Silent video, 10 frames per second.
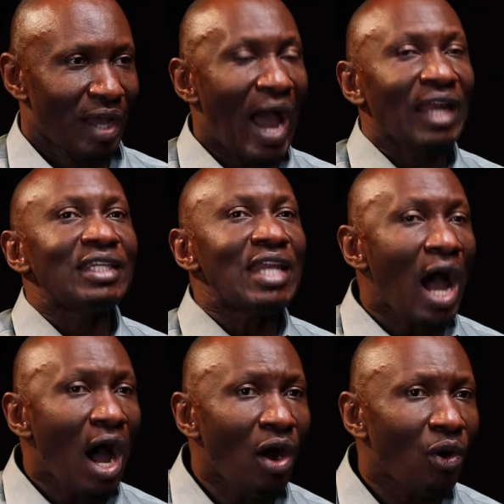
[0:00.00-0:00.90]
And
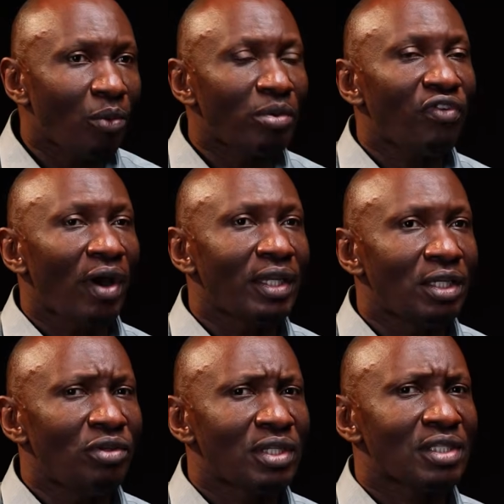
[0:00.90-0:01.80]
now, before I
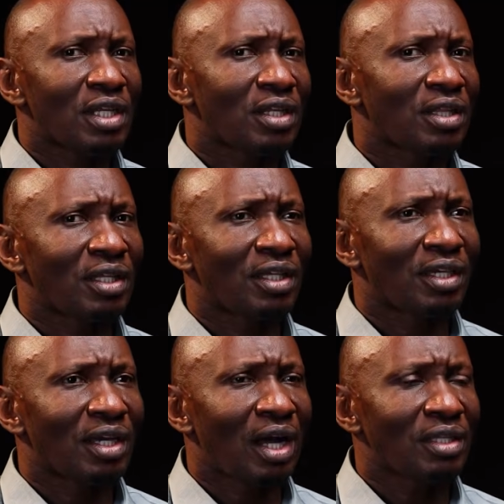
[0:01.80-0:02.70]
knew it, I started
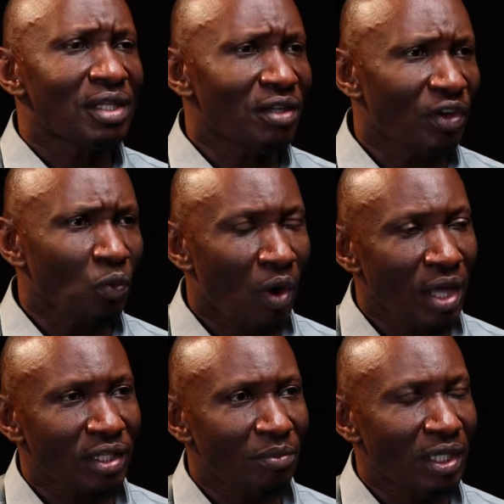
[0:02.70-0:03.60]
thinking, is it even
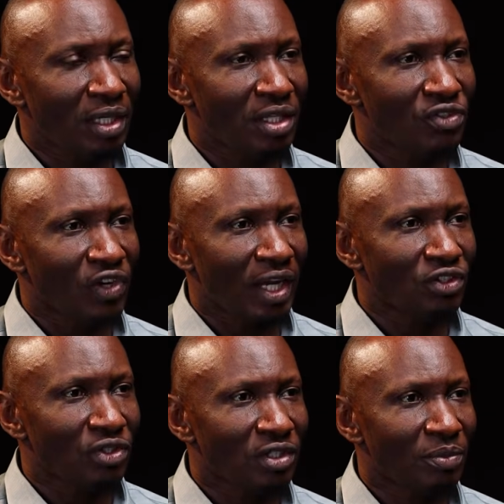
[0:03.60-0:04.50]
worthy being in these
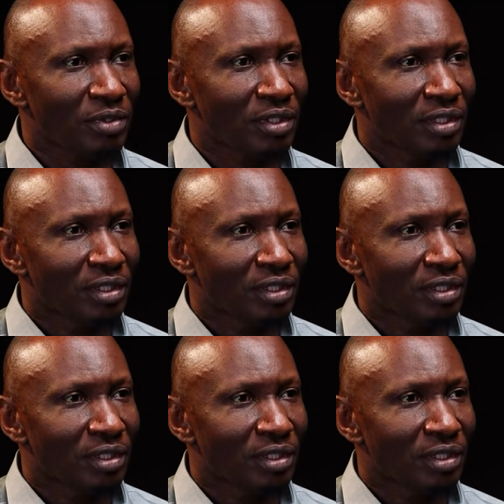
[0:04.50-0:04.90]
relationships?